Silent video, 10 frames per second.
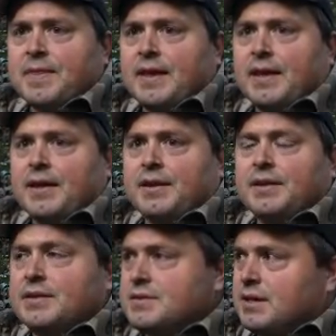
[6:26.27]
And
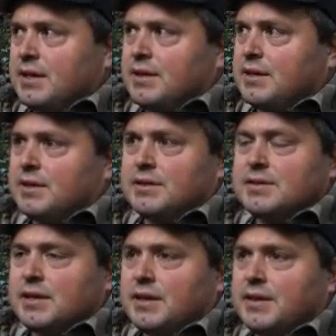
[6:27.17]
didn't see
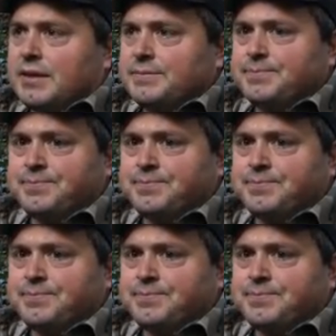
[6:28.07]
anything.